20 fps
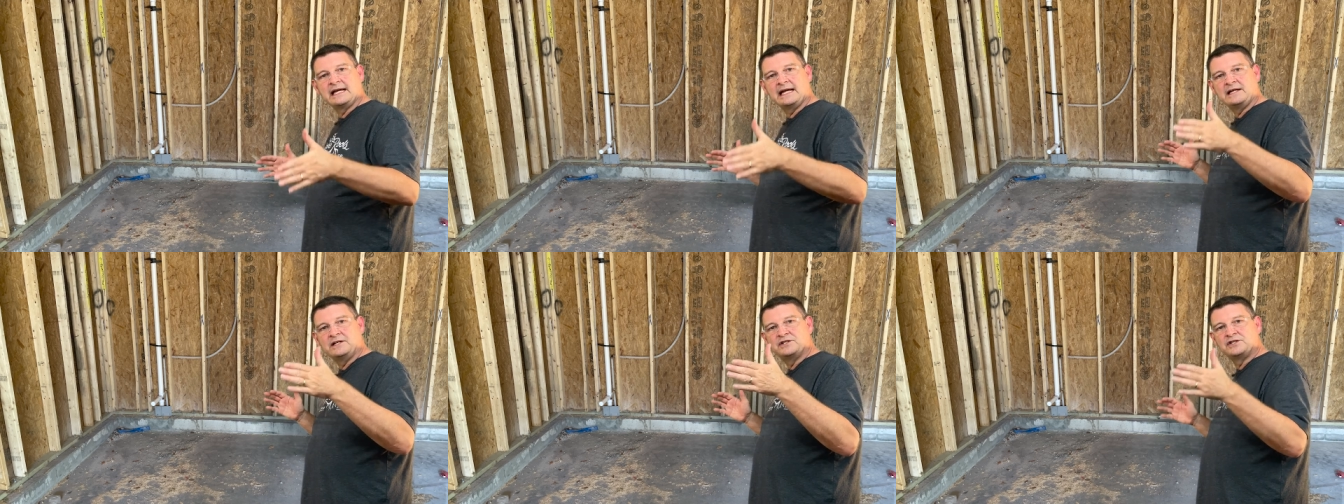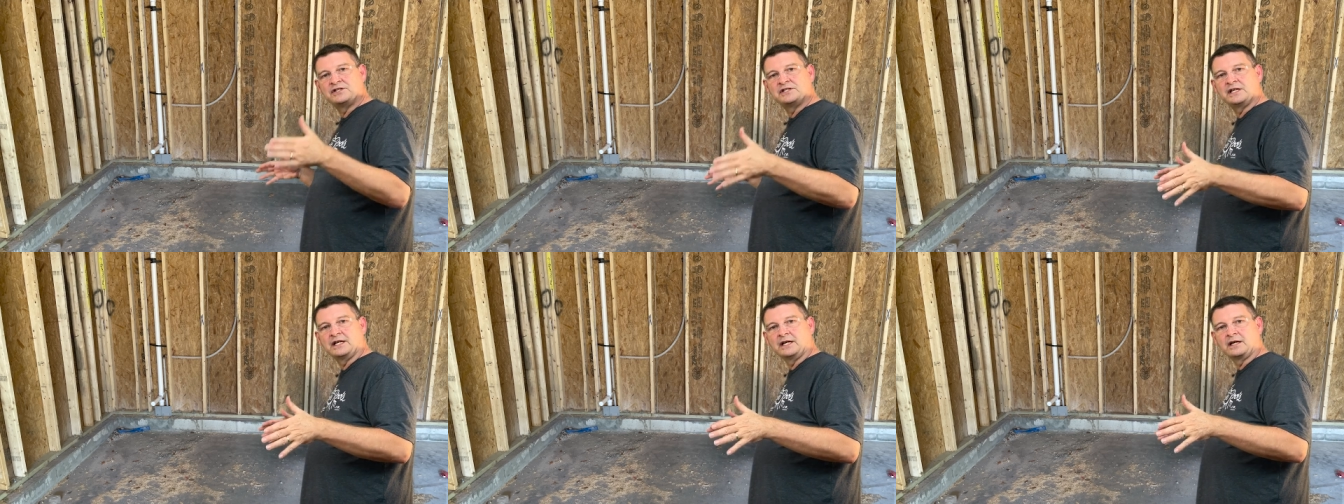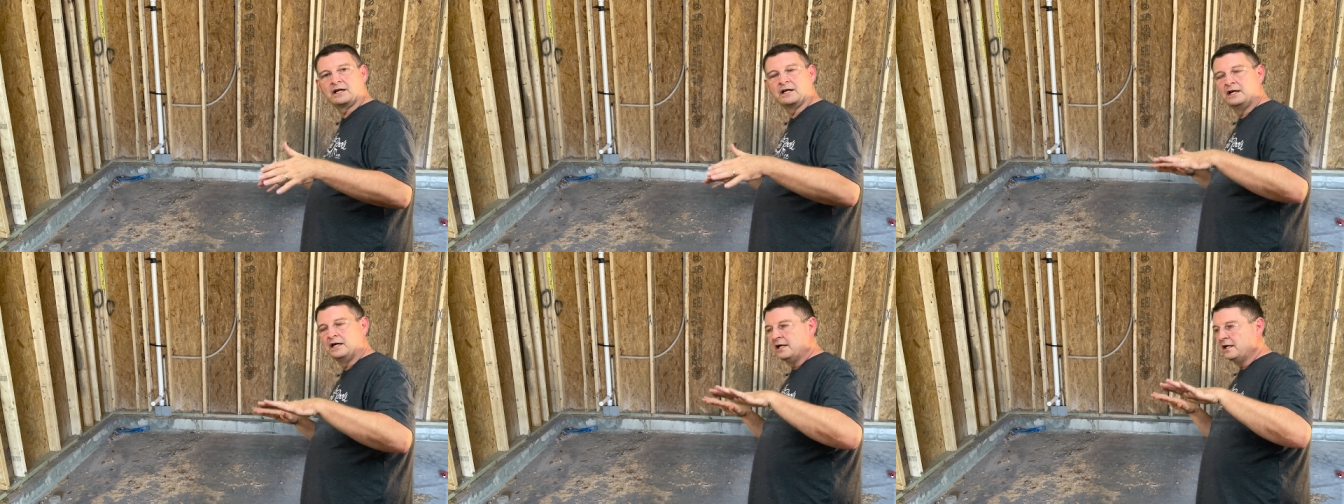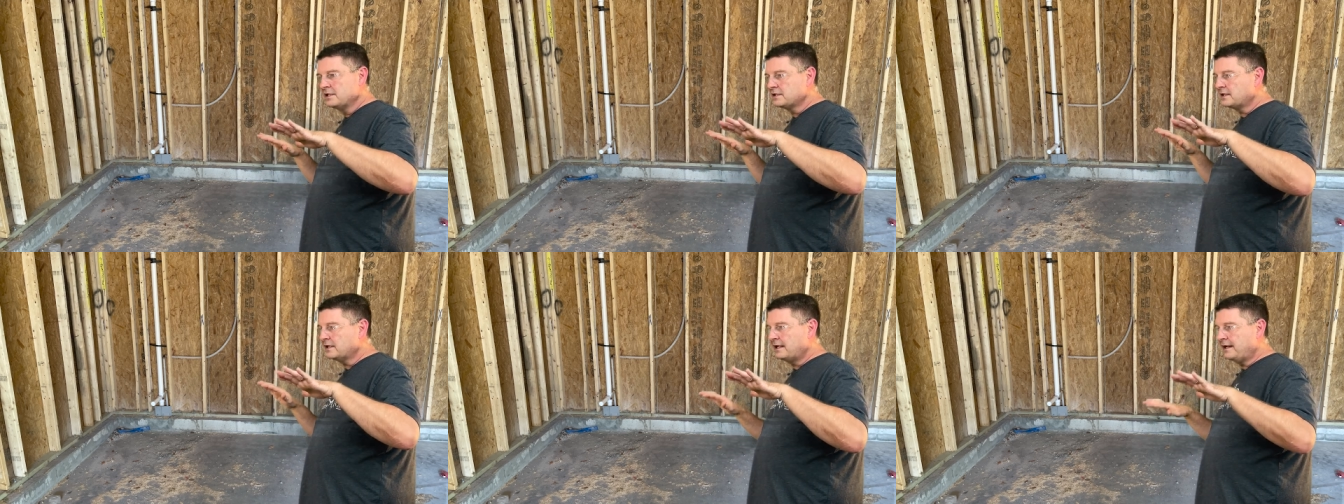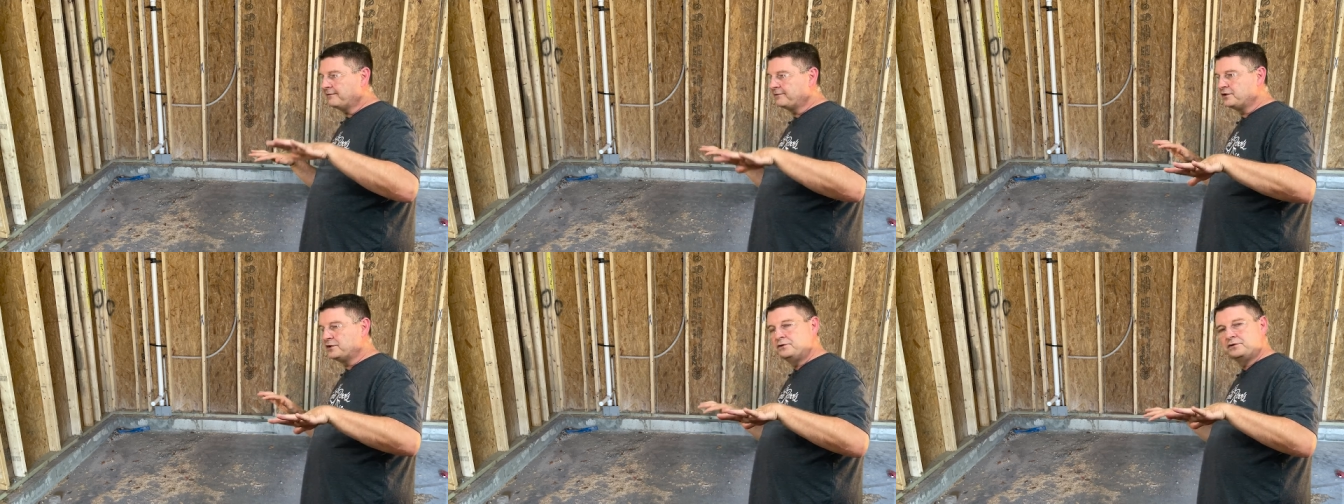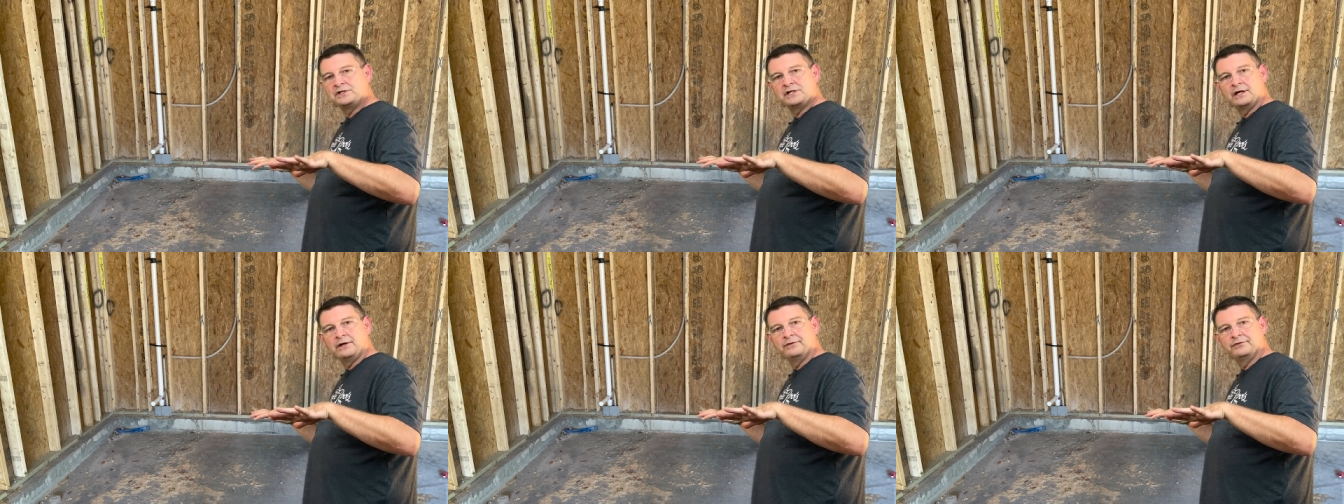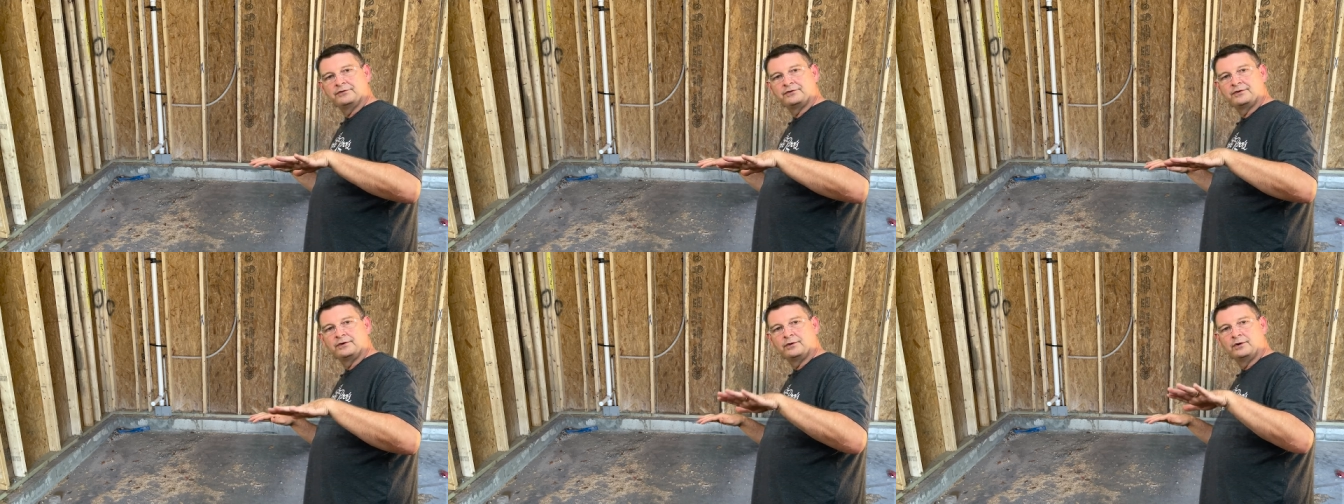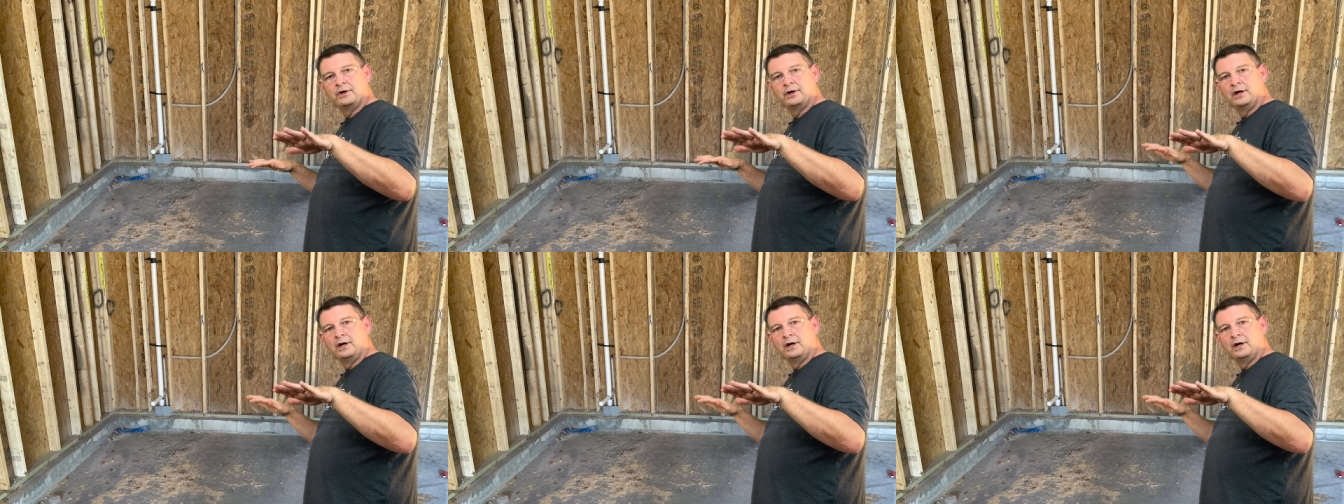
gauge sink. It's gonna have two shelves